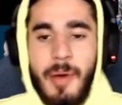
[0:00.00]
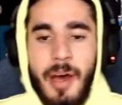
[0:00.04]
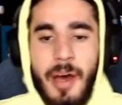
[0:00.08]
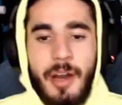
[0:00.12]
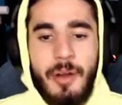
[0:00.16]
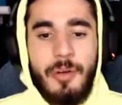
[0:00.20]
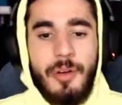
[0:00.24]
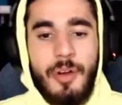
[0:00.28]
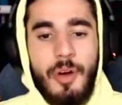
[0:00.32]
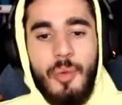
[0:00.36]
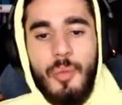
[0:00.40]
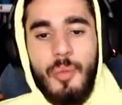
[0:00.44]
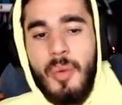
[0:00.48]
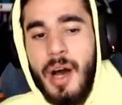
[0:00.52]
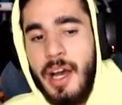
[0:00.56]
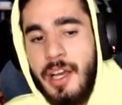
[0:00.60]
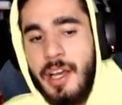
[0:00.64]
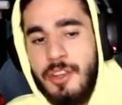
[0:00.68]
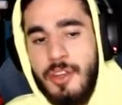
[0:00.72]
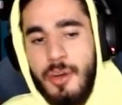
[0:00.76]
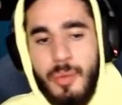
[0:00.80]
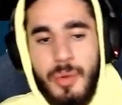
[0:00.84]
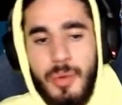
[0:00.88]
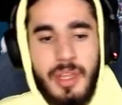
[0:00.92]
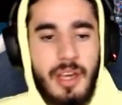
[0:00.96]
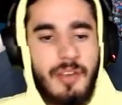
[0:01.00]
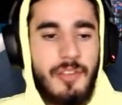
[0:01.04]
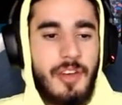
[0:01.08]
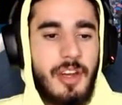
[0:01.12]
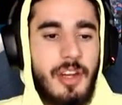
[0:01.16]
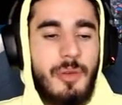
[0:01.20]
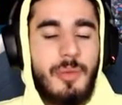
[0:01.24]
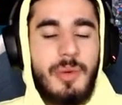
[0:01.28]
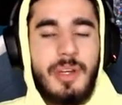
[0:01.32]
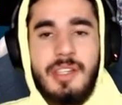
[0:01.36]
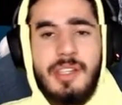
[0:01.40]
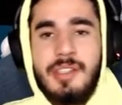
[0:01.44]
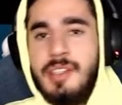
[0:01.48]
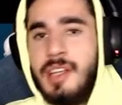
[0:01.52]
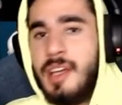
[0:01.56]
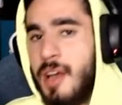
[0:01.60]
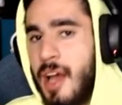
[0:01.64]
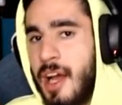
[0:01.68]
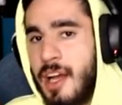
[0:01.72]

I don't know why. I don't really have any reasoning.